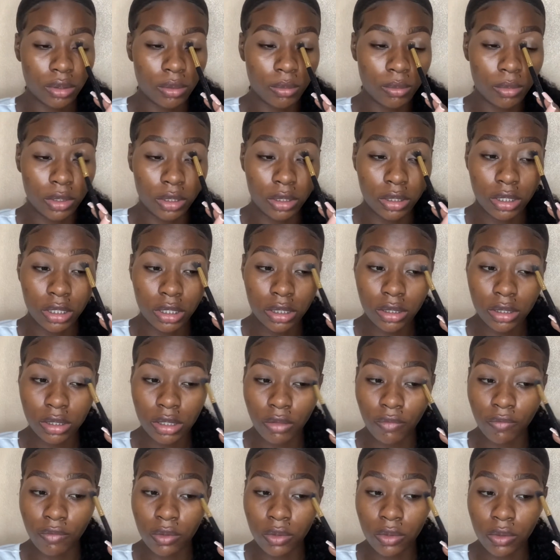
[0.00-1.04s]
But this,
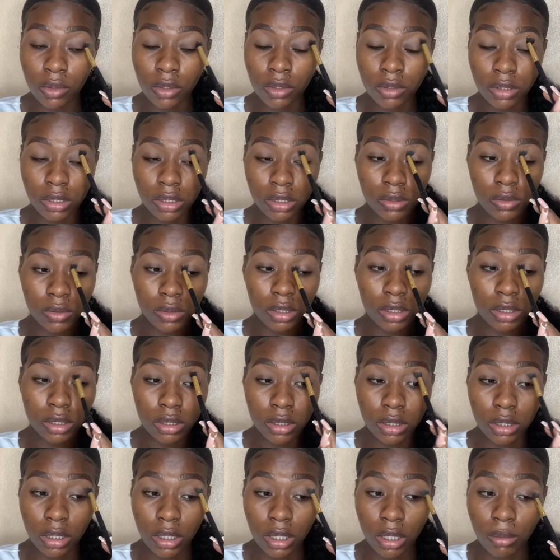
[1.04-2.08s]
if you know how to use it,
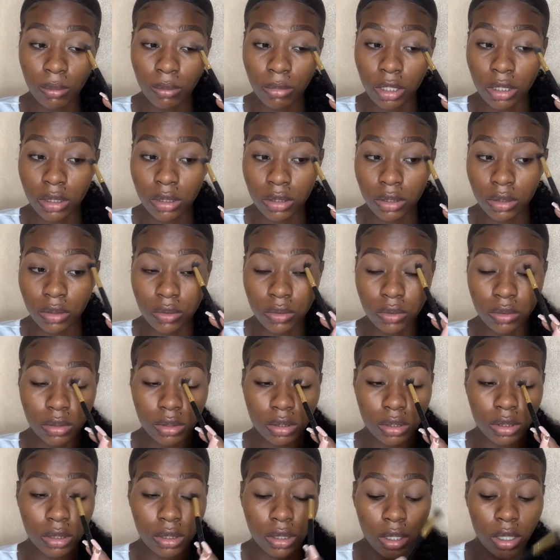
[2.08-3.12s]
you can blend out,
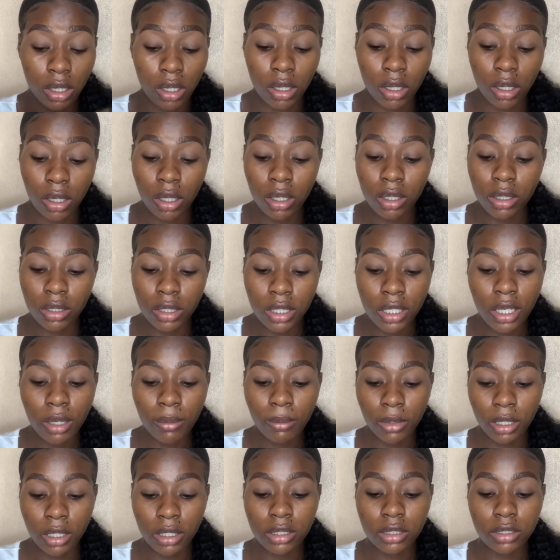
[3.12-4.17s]
you can
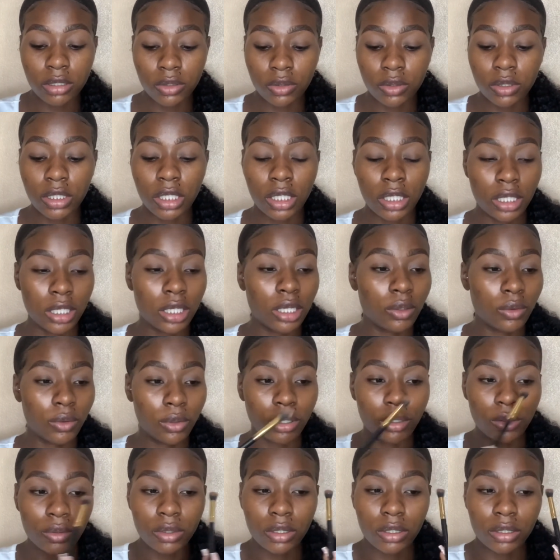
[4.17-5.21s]
blend it out and you can
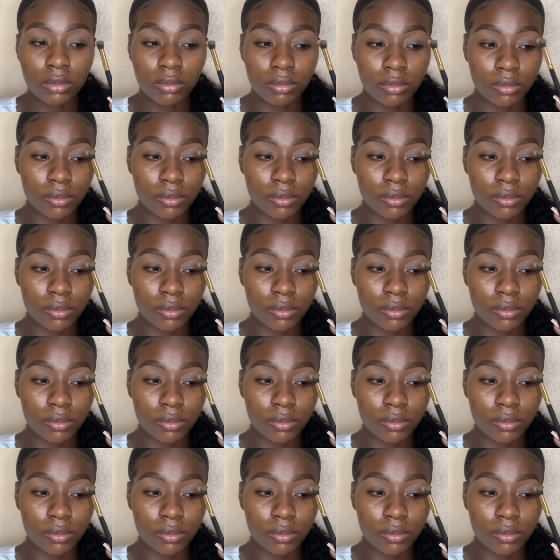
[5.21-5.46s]
work with it.